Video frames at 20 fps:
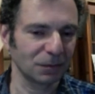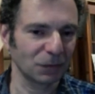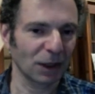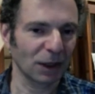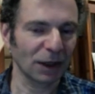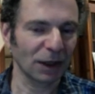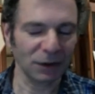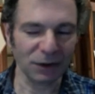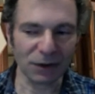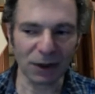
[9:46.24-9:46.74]

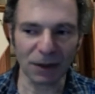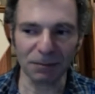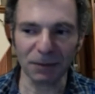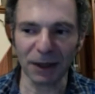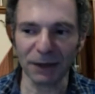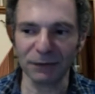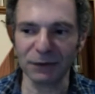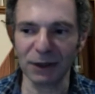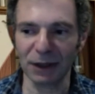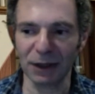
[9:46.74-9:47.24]
And some
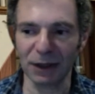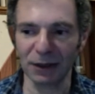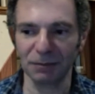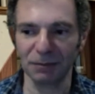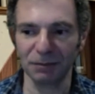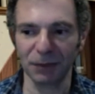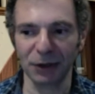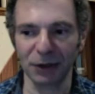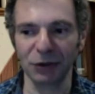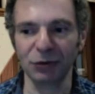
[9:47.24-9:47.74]
have done
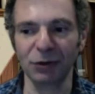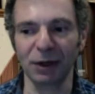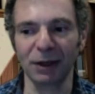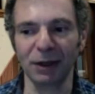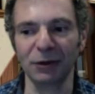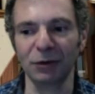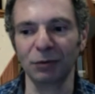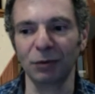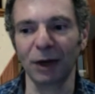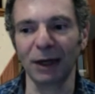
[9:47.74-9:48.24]
it by
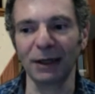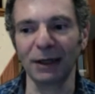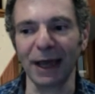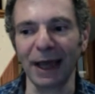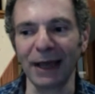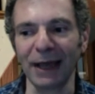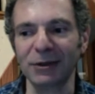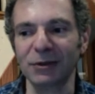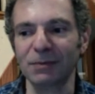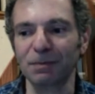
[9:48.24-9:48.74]
trying to write
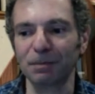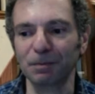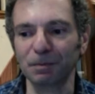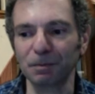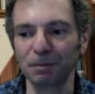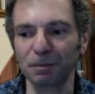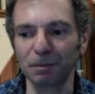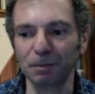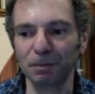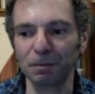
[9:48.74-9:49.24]
as
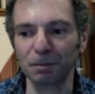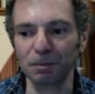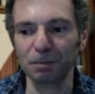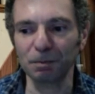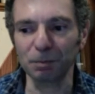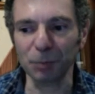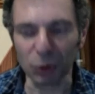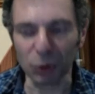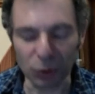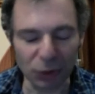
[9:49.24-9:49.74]

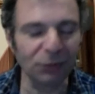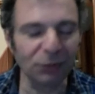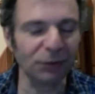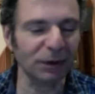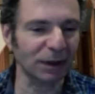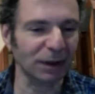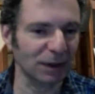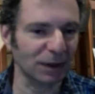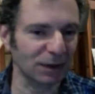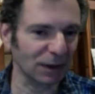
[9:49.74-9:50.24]

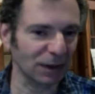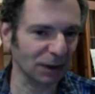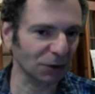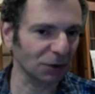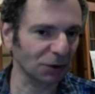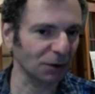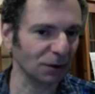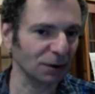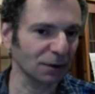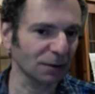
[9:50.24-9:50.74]
beautifully as they
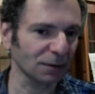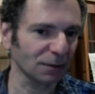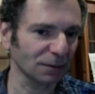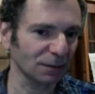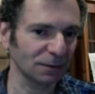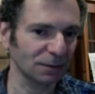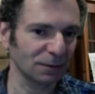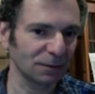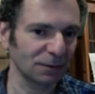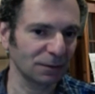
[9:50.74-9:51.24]
could.
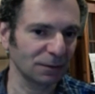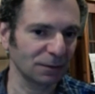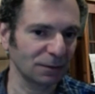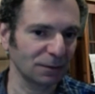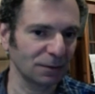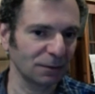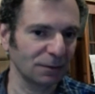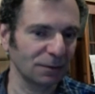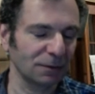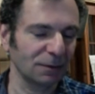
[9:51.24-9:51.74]

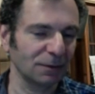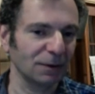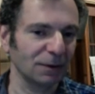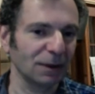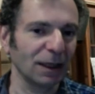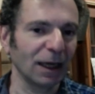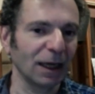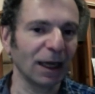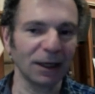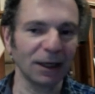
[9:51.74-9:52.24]

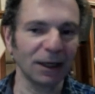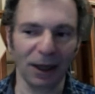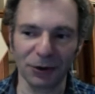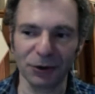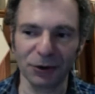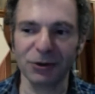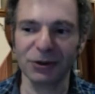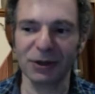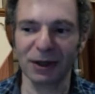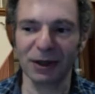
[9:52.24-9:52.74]
And
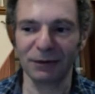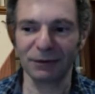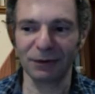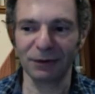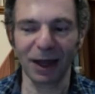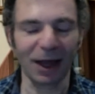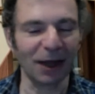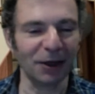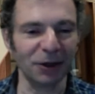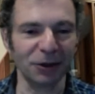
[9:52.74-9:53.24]
others have
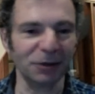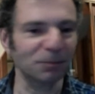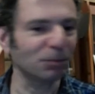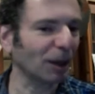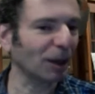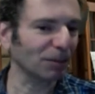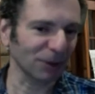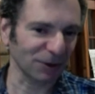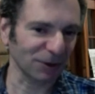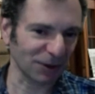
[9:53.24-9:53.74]
hired
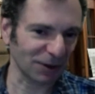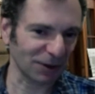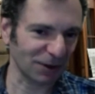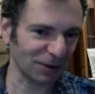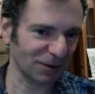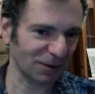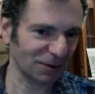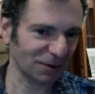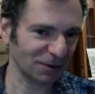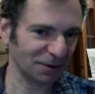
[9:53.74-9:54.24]

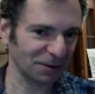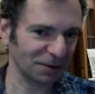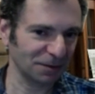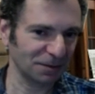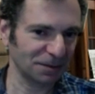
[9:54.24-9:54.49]
publicists.